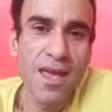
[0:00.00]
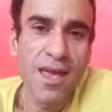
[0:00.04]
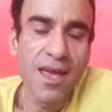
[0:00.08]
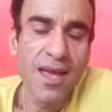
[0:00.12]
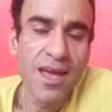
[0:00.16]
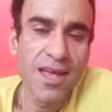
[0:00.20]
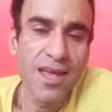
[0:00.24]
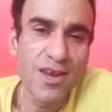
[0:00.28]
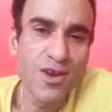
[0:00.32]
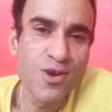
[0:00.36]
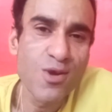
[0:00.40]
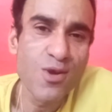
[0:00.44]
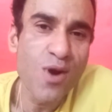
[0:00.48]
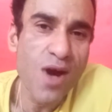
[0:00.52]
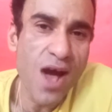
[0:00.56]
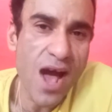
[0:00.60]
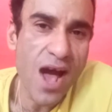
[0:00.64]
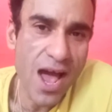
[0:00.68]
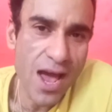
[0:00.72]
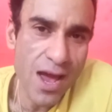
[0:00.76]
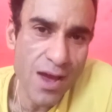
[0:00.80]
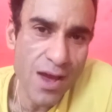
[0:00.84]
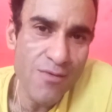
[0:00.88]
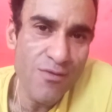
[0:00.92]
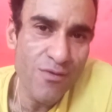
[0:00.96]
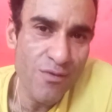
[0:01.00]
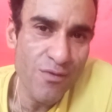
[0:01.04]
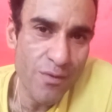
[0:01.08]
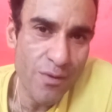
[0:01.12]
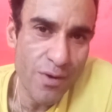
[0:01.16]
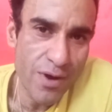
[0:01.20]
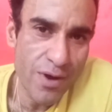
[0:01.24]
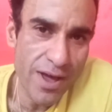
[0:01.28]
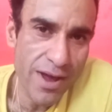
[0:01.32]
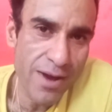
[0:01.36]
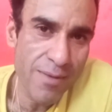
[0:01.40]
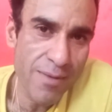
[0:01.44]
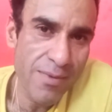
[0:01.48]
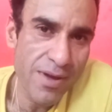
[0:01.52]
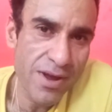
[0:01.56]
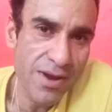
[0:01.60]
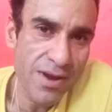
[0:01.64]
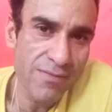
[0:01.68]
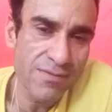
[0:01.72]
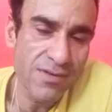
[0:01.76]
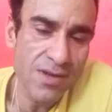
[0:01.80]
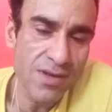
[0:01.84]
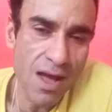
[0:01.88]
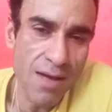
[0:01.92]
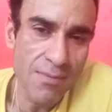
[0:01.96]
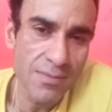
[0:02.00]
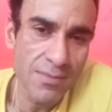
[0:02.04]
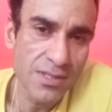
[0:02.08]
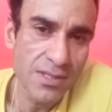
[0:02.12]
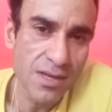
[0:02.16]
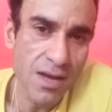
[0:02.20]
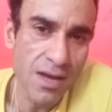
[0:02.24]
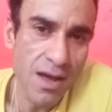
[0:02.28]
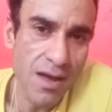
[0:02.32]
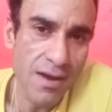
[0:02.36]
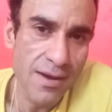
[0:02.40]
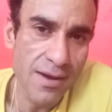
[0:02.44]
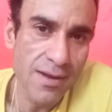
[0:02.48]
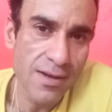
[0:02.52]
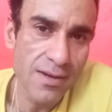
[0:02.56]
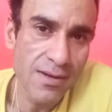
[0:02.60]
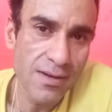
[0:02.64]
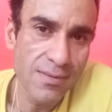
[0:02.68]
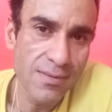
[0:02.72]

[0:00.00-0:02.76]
And you know, I've read a bit of Thomas Hardy,